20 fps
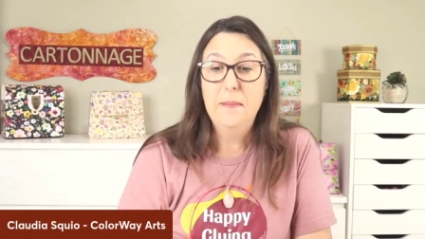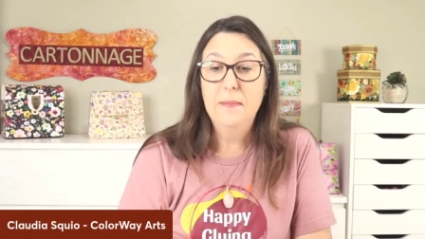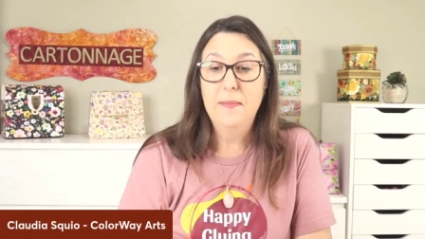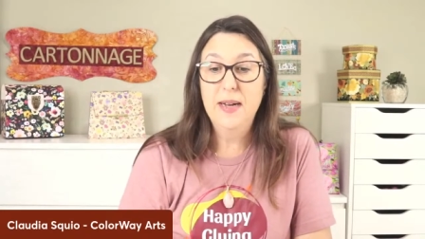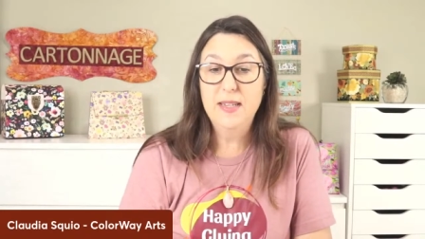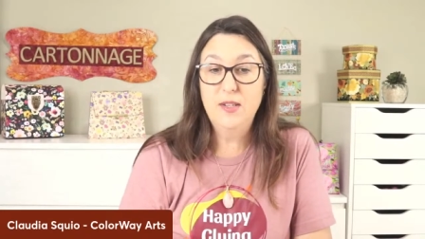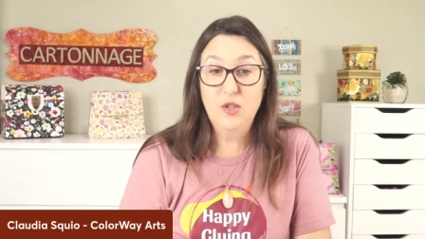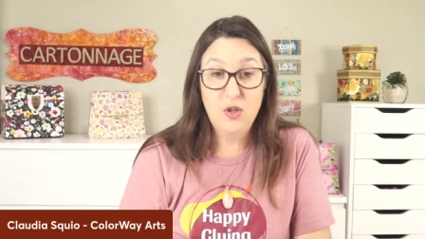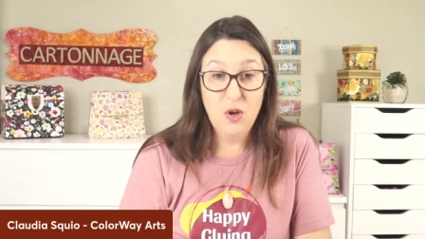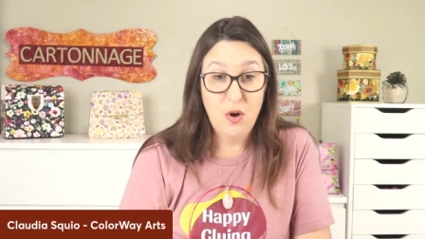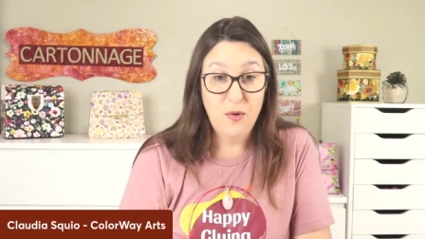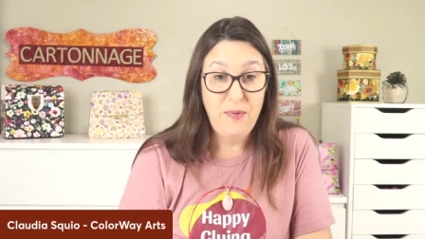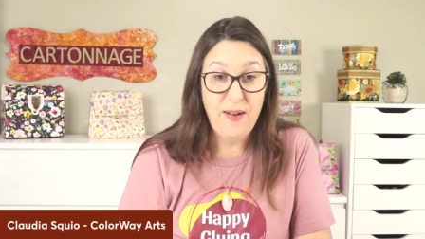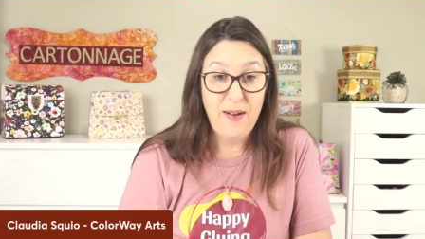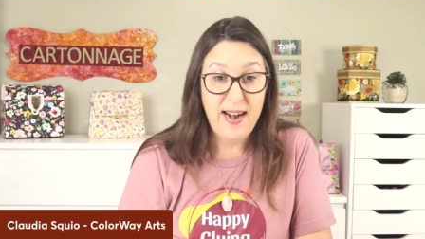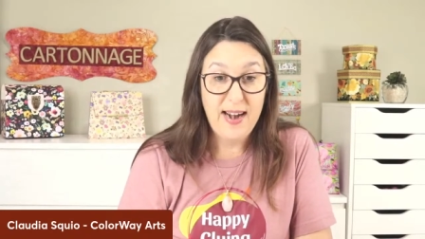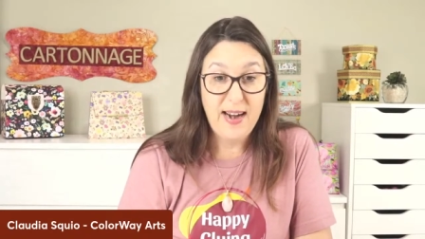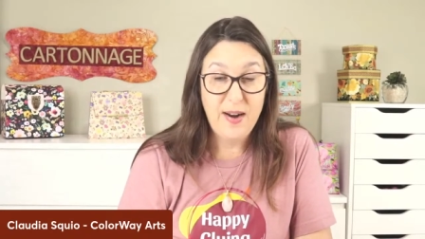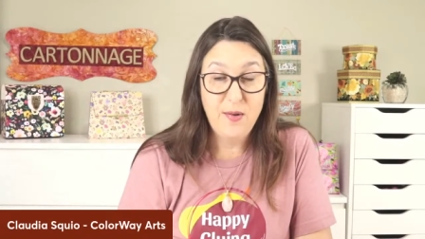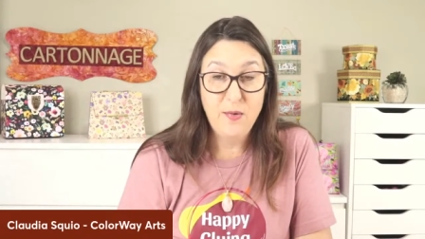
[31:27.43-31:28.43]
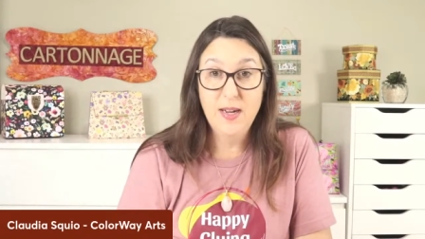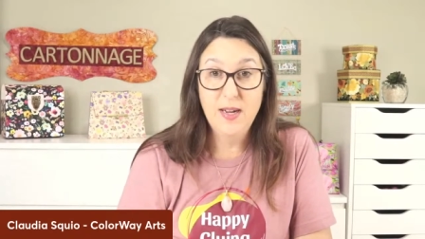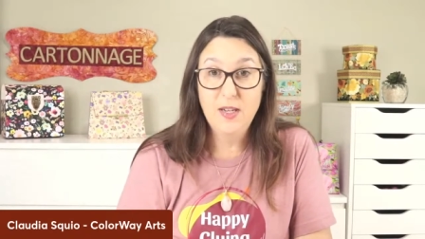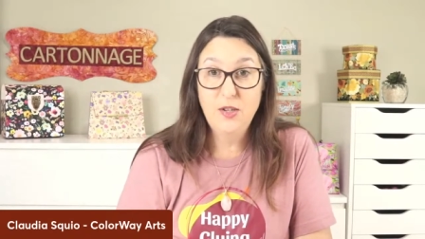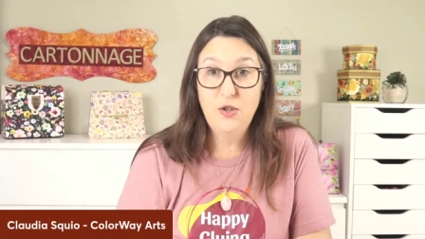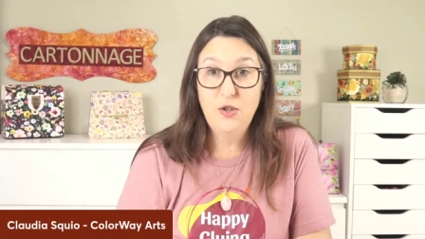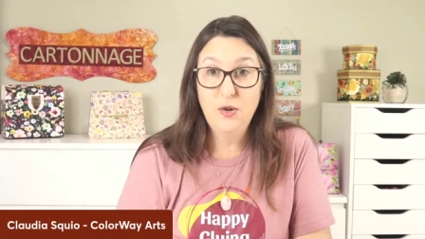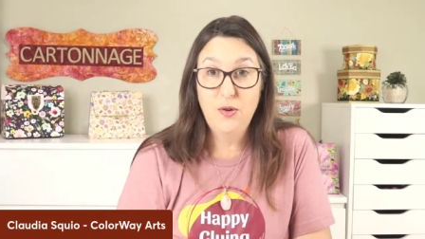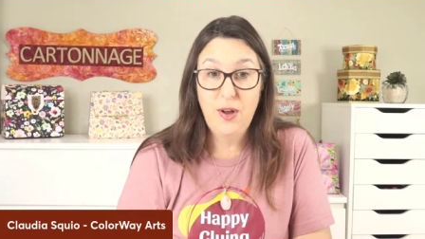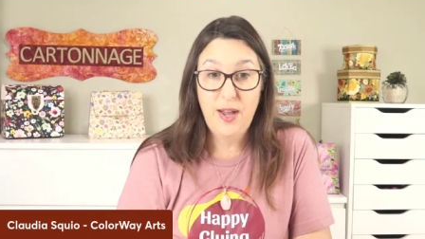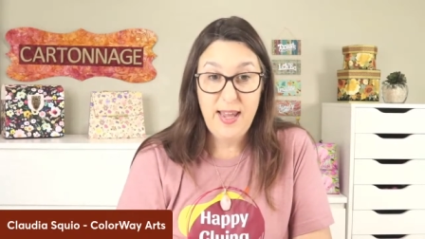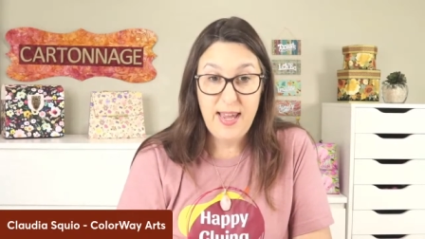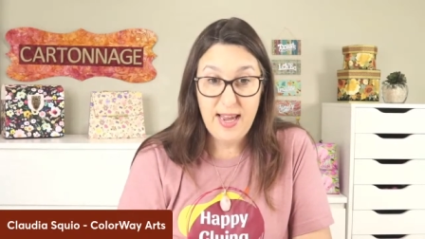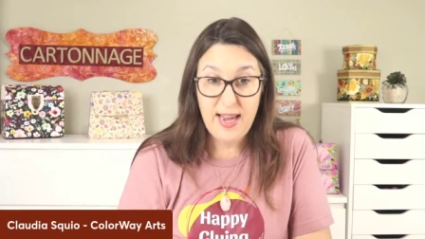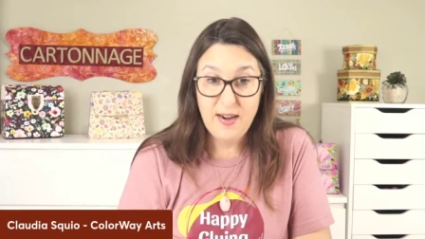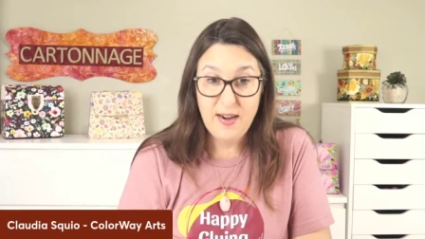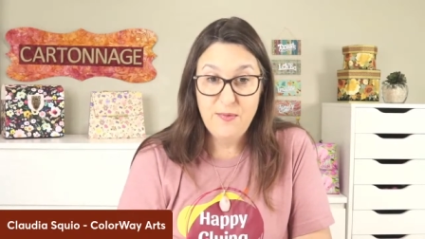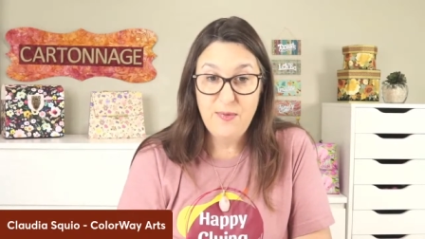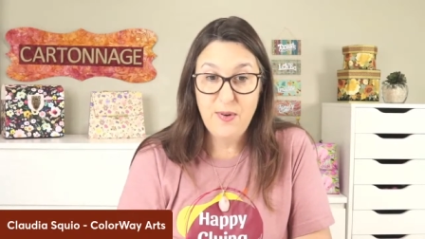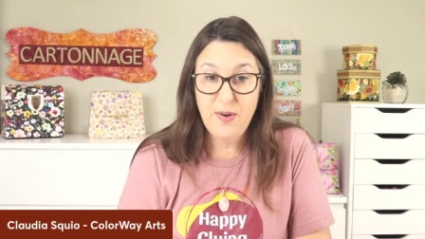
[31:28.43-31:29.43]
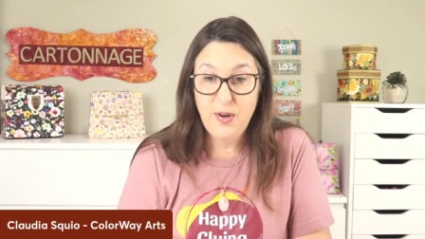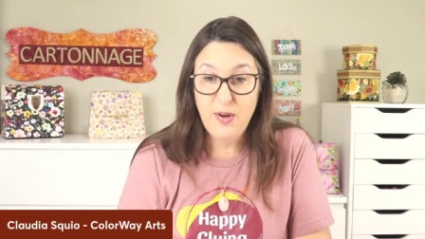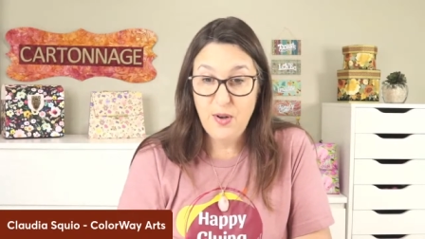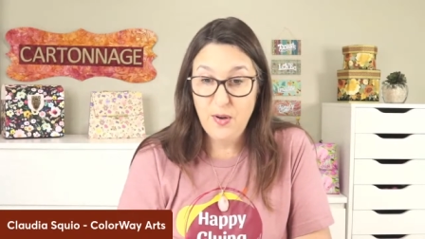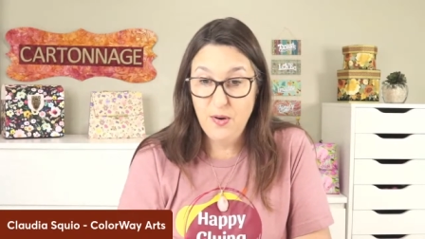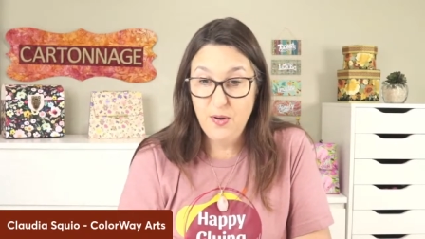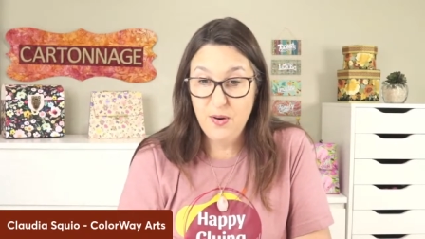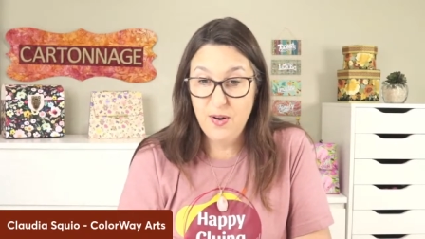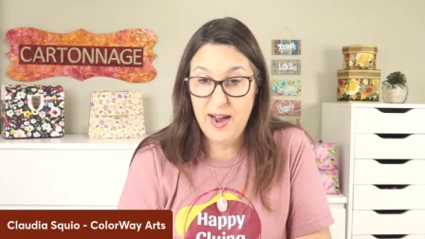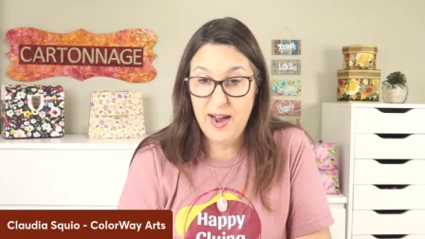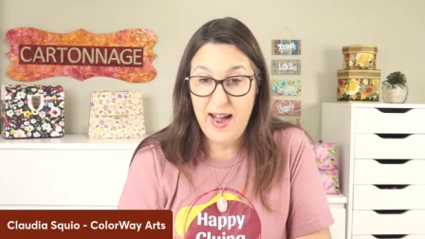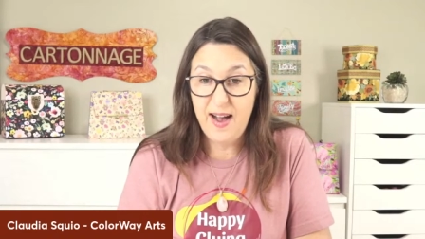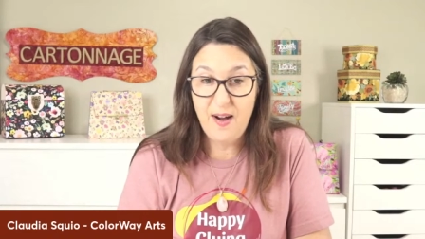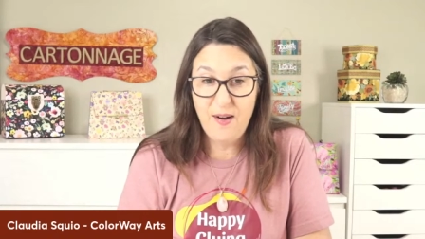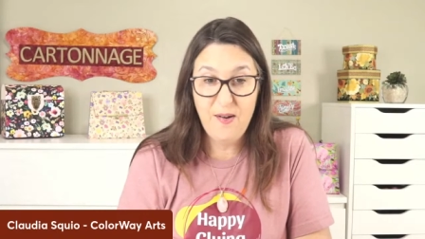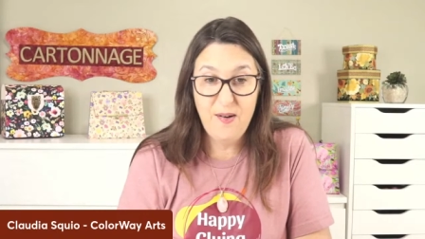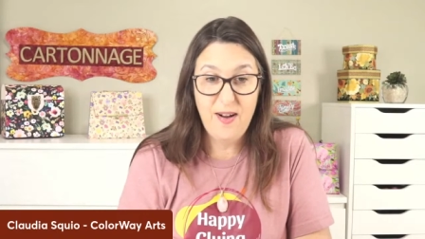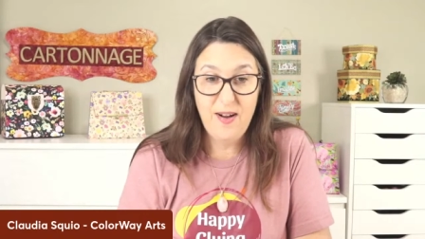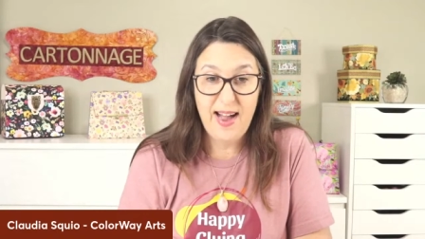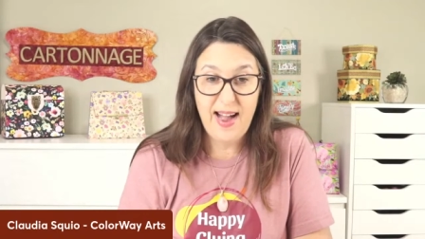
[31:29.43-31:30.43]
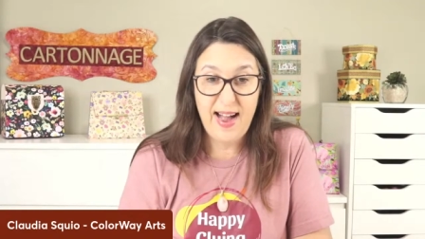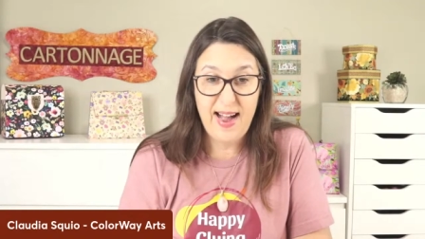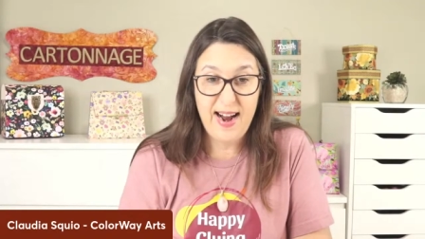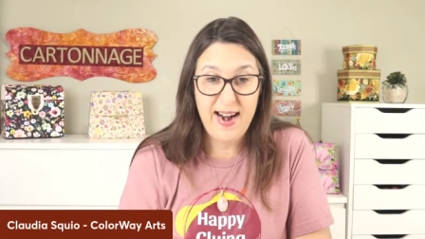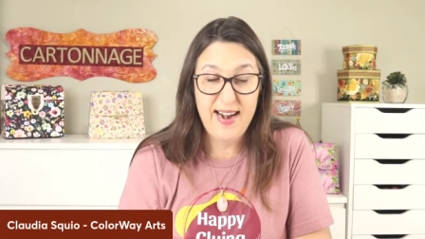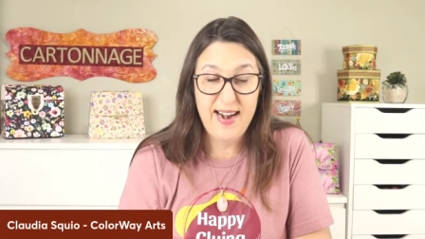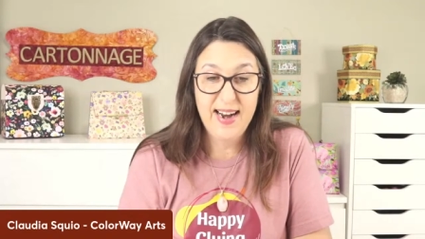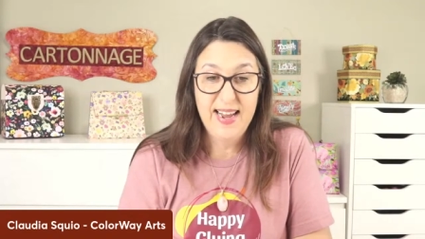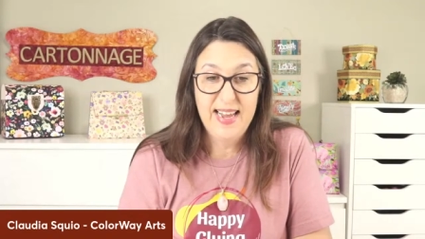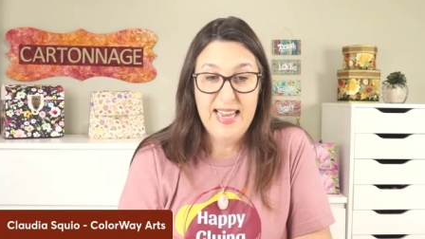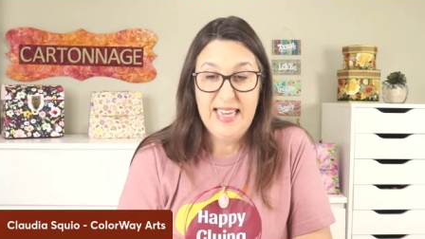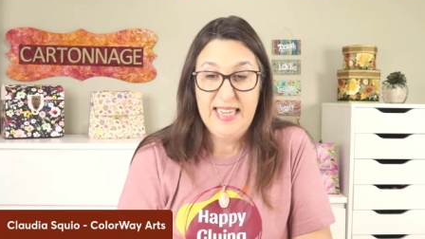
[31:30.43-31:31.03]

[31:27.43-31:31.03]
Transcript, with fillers: but so far i want to hear from you how are